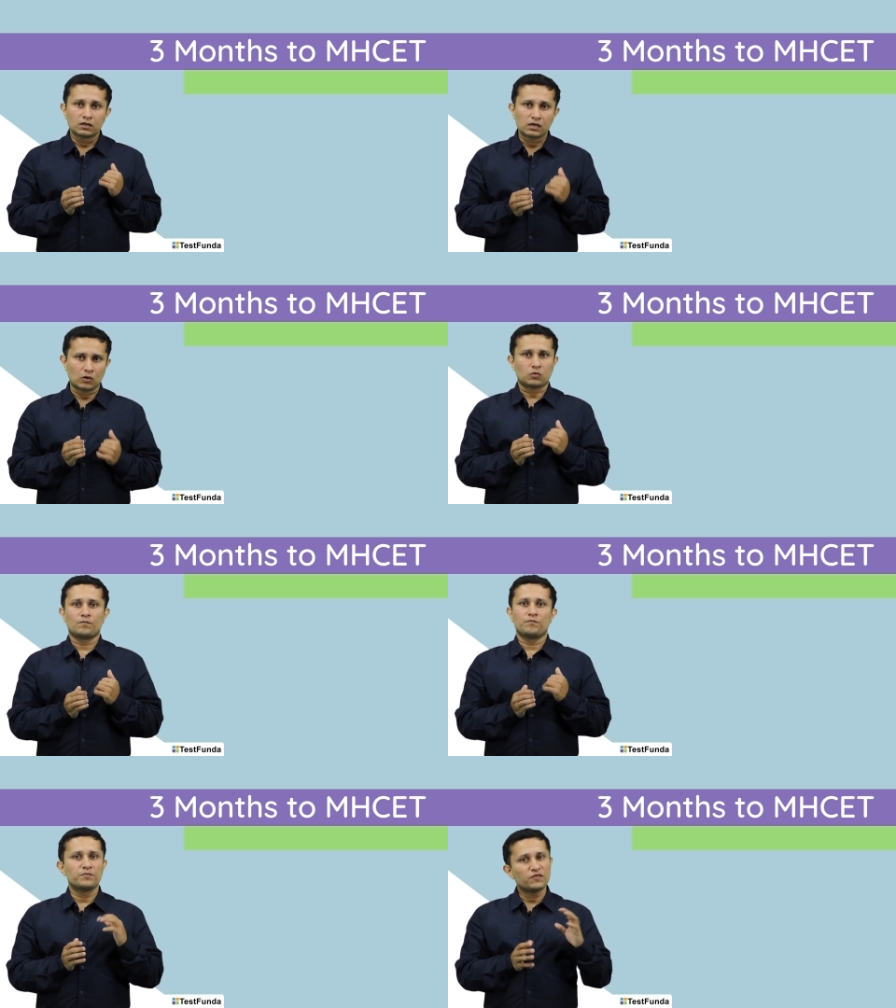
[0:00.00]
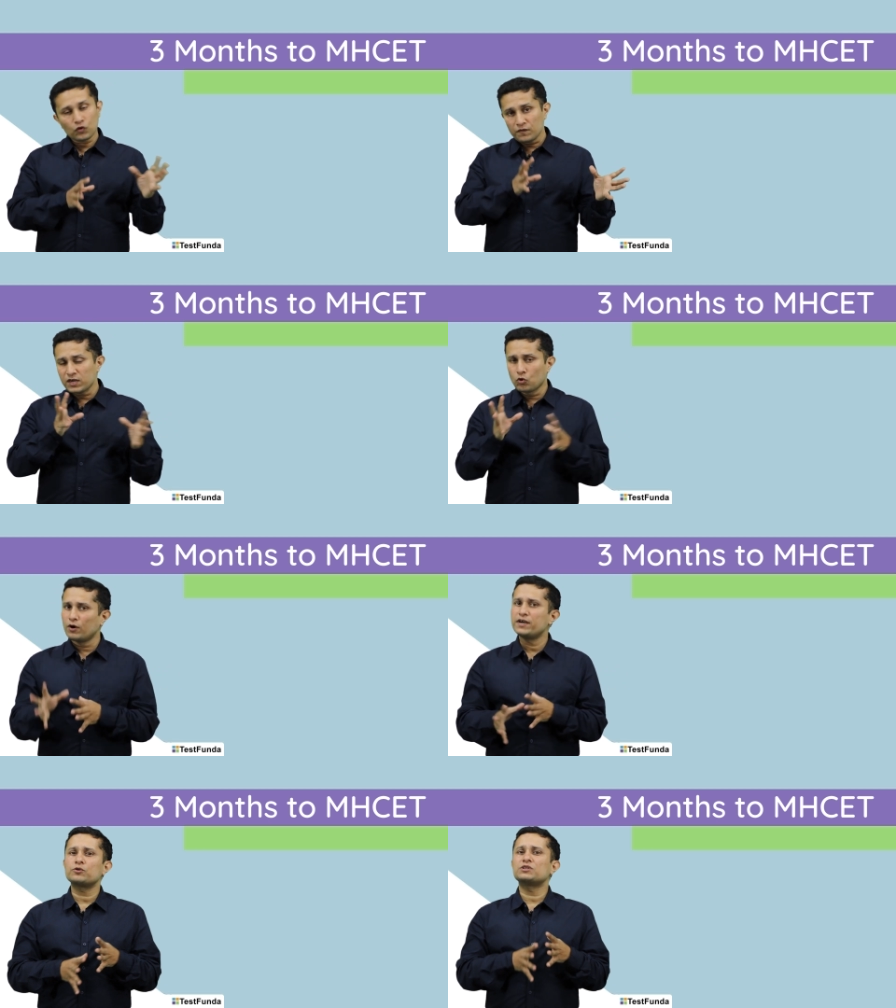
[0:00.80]
Now, before we
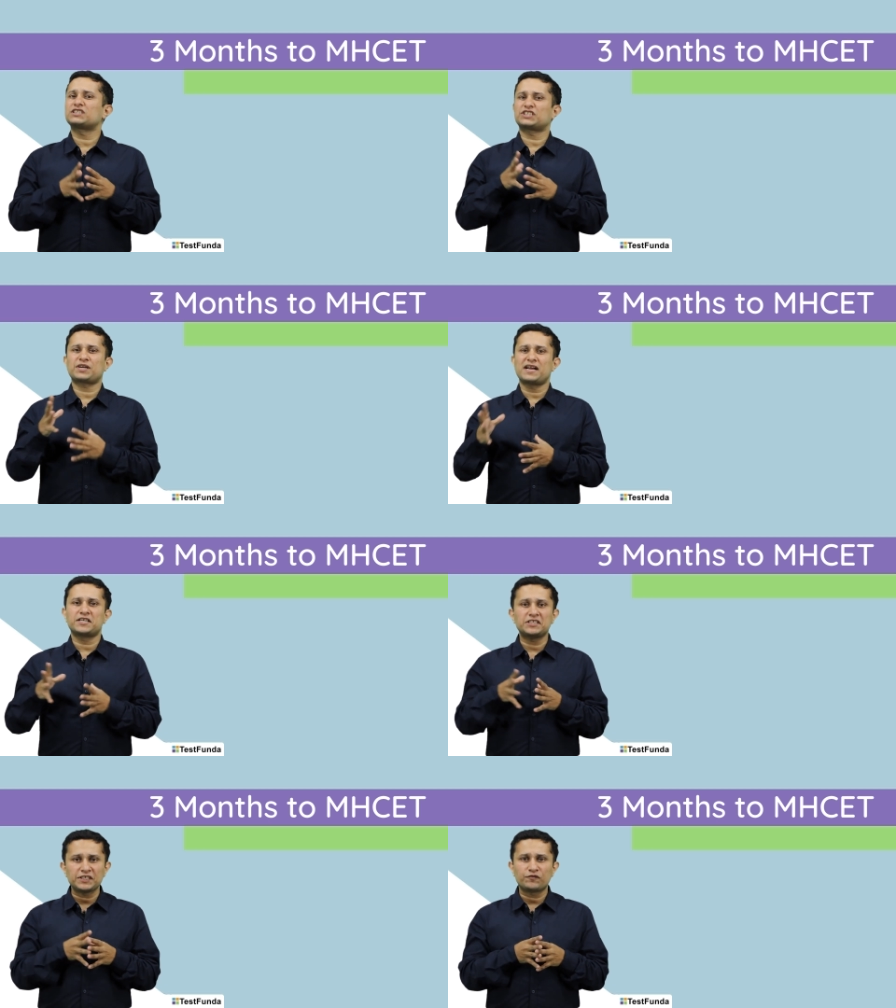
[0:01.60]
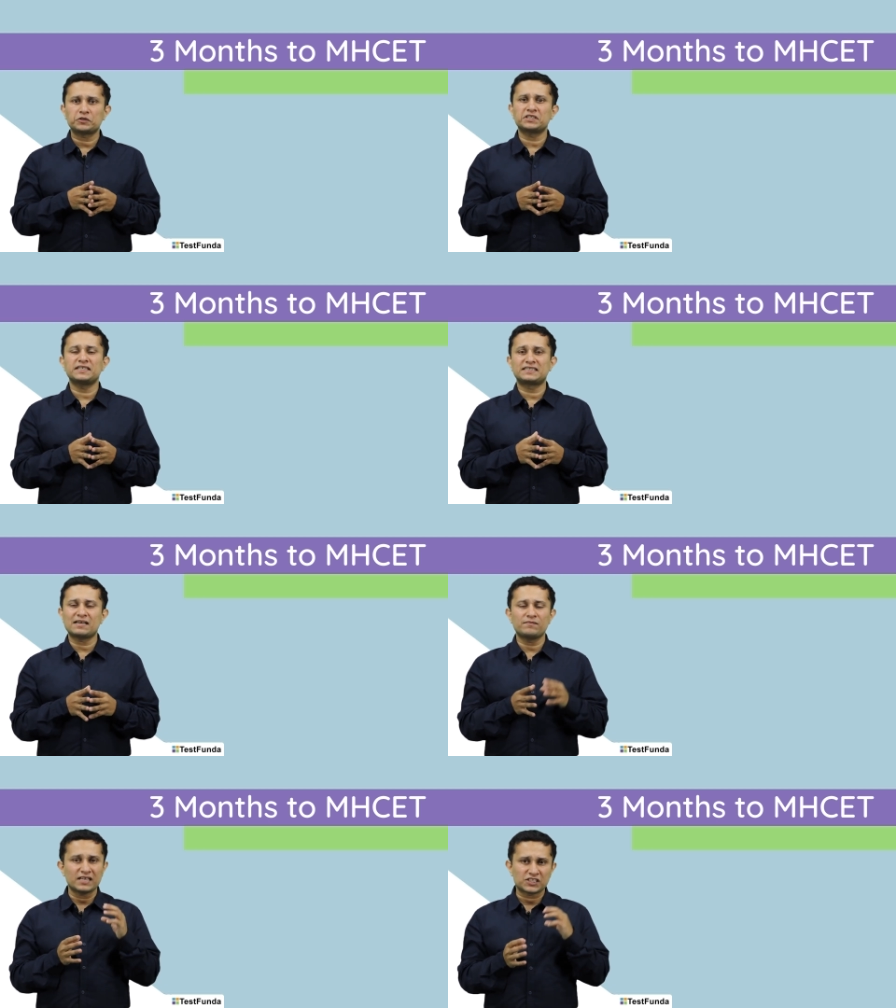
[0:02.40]
go into the strategy for the
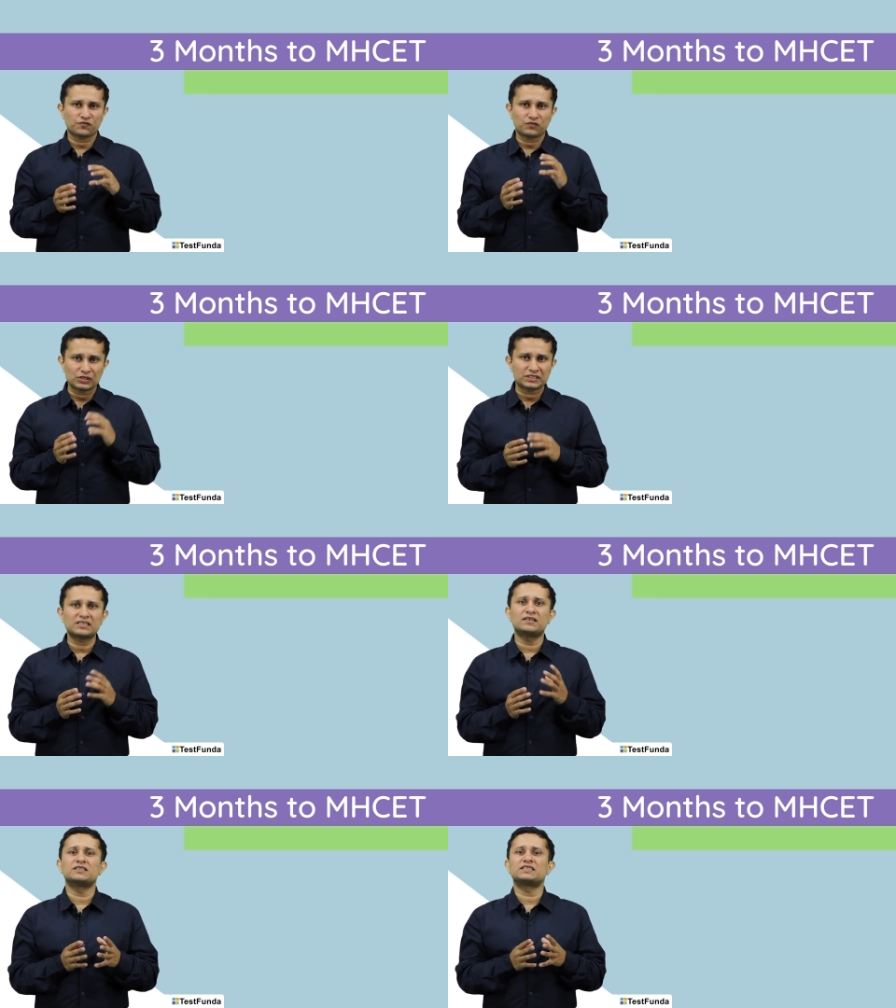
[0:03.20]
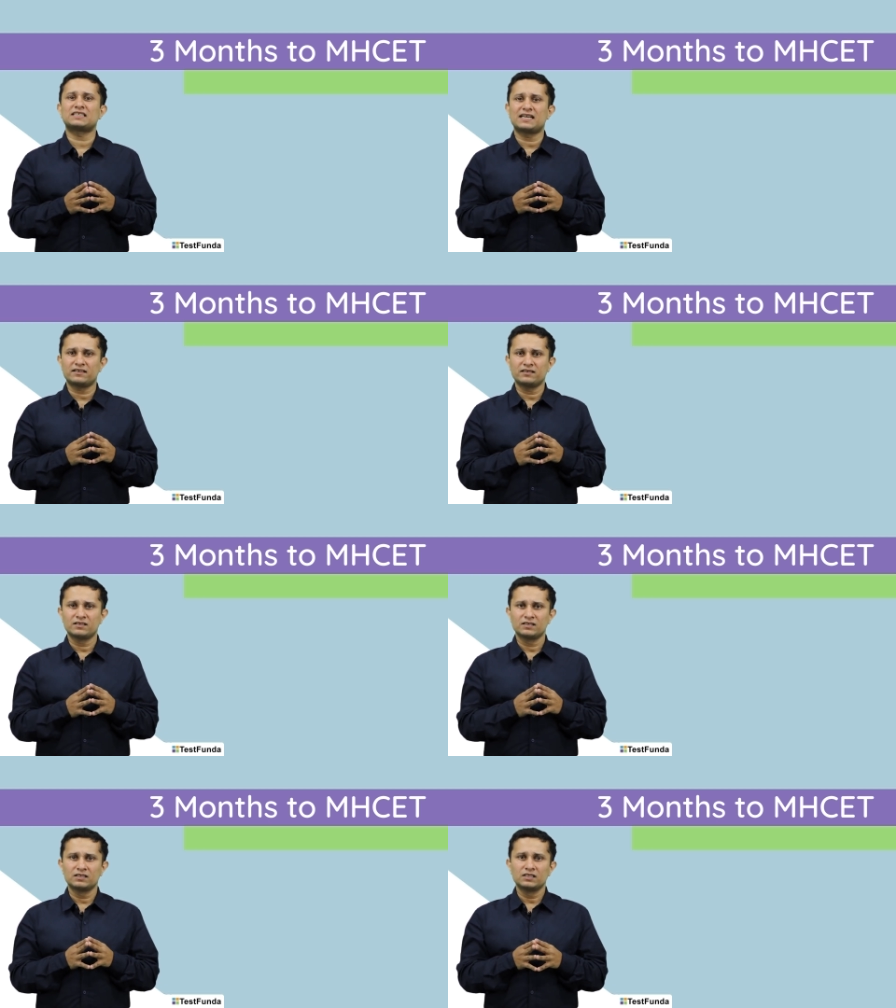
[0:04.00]
exam, let's first understand
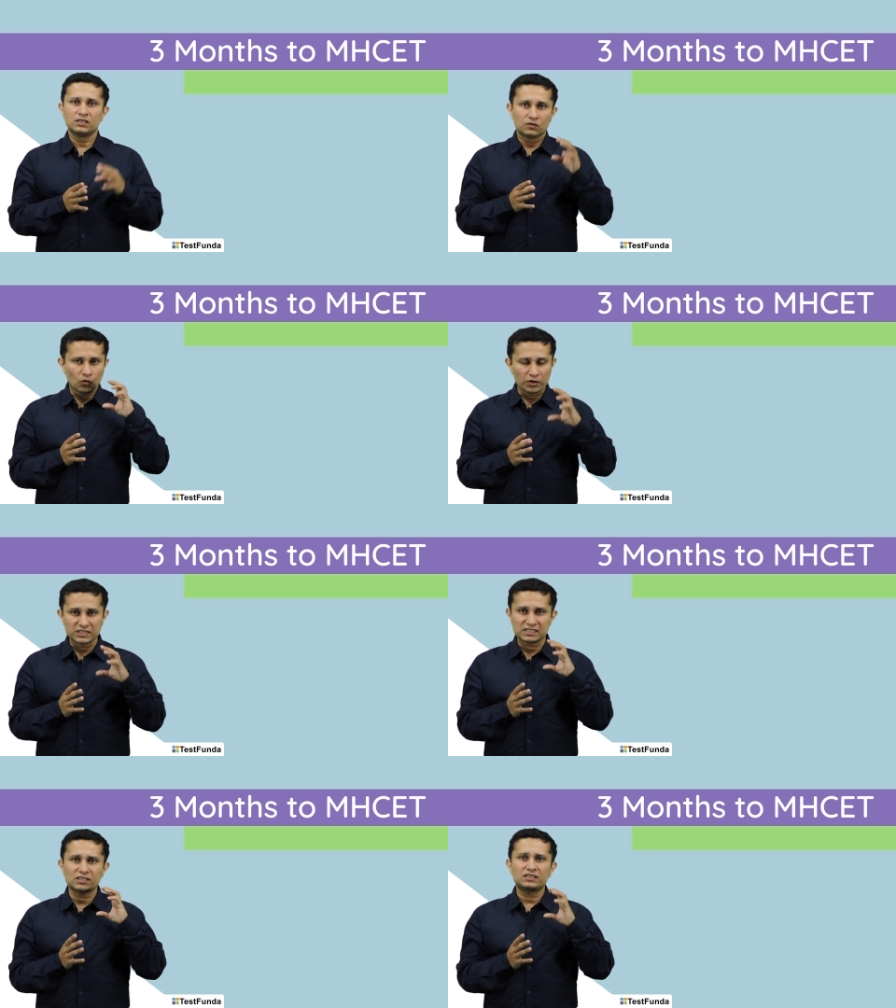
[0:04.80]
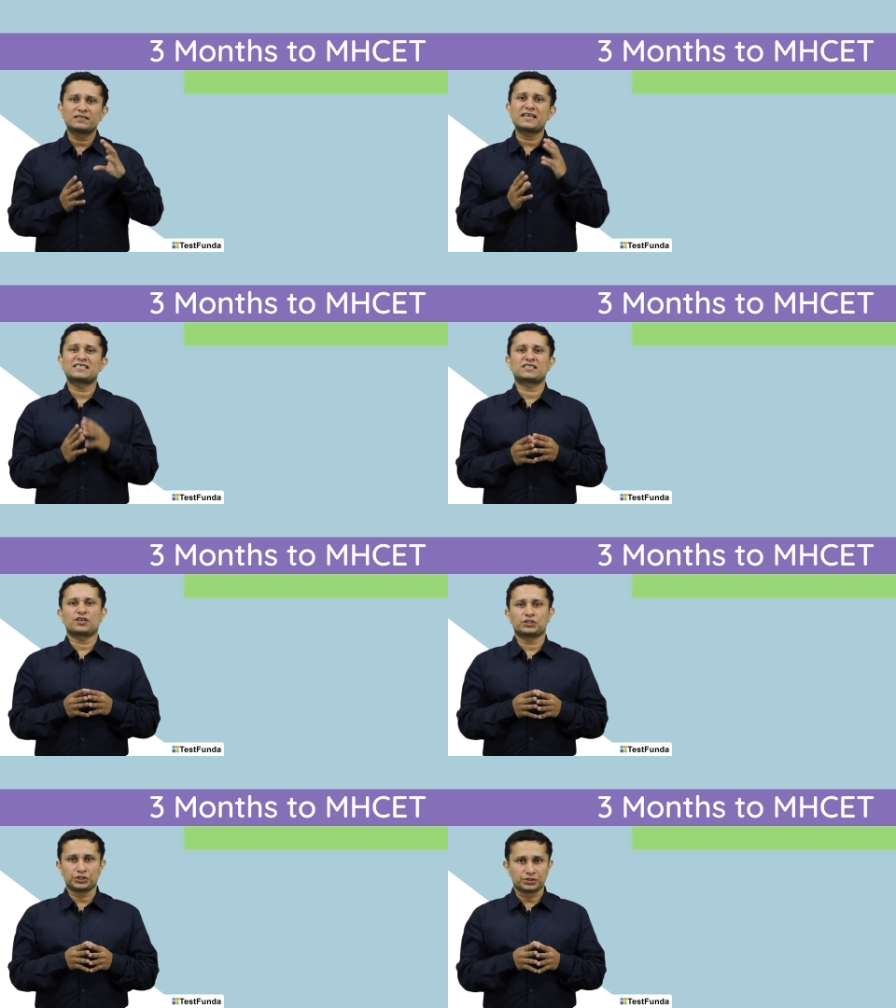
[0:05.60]
what is the test
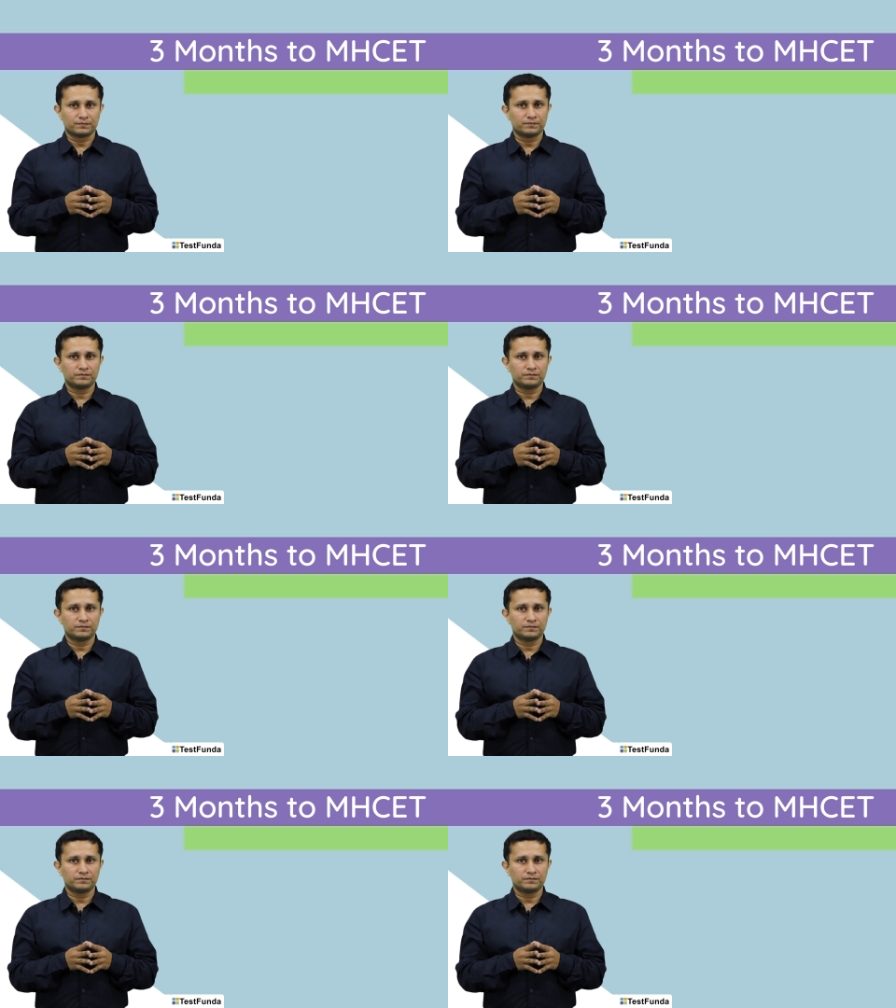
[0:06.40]
structure.